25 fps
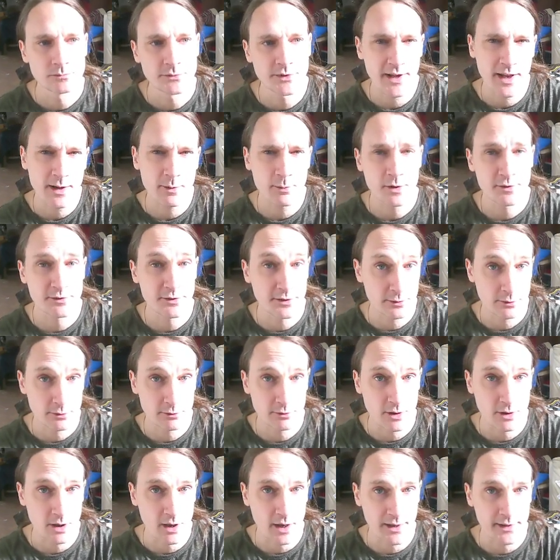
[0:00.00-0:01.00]
I feel
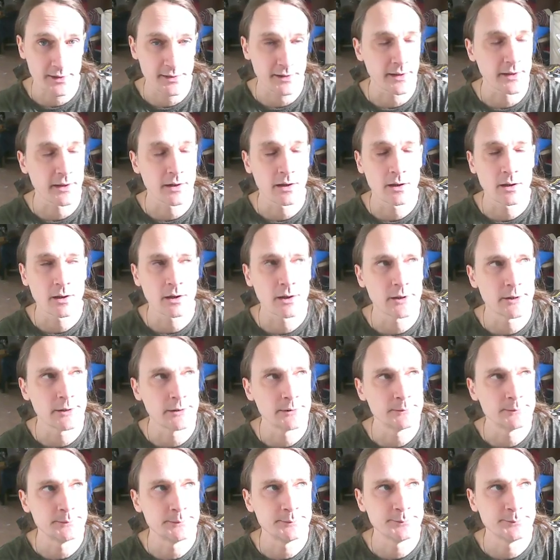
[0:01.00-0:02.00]
alright. Yeah.